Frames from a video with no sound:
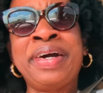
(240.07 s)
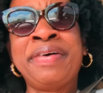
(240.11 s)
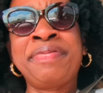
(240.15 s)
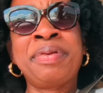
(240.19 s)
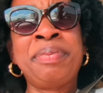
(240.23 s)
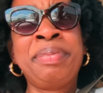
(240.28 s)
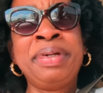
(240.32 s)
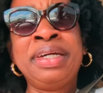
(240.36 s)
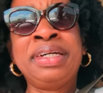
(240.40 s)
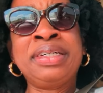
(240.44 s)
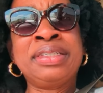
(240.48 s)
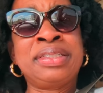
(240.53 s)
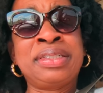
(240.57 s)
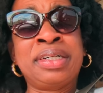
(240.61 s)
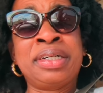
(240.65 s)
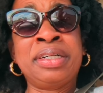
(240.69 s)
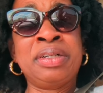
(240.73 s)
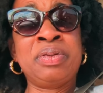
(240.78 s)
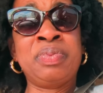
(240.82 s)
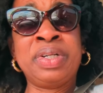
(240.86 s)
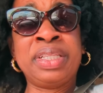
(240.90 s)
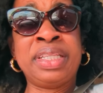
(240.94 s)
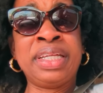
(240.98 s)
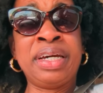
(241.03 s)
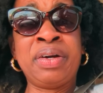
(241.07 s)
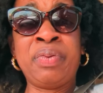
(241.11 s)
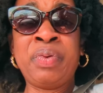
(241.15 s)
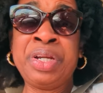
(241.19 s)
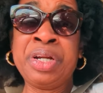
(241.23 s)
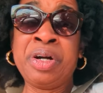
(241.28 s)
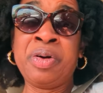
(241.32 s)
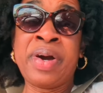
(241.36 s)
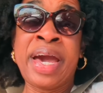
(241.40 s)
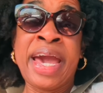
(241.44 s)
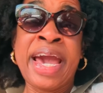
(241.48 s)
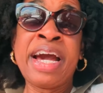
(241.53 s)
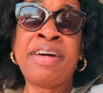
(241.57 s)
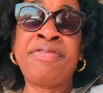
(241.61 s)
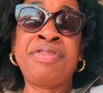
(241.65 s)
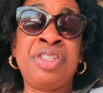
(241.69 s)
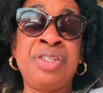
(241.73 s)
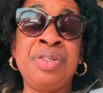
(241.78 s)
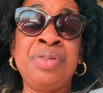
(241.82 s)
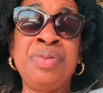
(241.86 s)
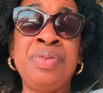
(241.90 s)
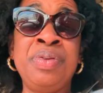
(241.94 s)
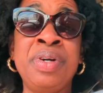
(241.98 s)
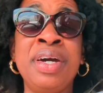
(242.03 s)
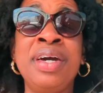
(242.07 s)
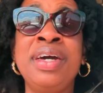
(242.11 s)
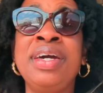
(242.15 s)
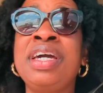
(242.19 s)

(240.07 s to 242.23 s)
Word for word: have to be concerned with that. We don't have to.